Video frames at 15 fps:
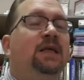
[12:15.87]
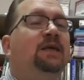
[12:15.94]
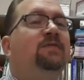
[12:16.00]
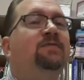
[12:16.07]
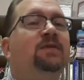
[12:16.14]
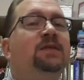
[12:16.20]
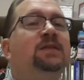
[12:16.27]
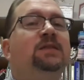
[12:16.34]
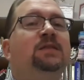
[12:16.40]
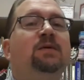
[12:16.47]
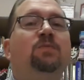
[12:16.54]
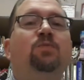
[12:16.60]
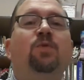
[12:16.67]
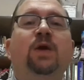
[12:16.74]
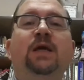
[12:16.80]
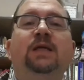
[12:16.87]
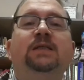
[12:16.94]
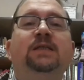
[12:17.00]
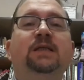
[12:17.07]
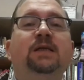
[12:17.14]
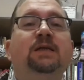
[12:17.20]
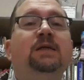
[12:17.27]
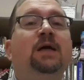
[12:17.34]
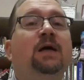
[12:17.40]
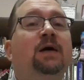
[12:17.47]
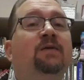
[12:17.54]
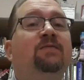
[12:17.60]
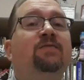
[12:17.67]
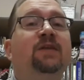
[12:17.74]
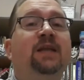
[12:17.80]
even some raising
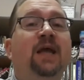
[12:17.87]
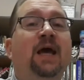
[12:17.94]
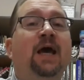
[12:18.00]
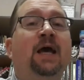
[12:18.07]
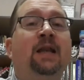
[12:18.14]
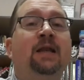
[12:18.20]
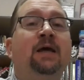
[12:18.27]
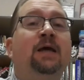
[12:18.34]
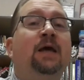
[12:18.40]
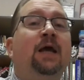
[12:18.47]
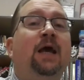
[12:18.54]
of the dead.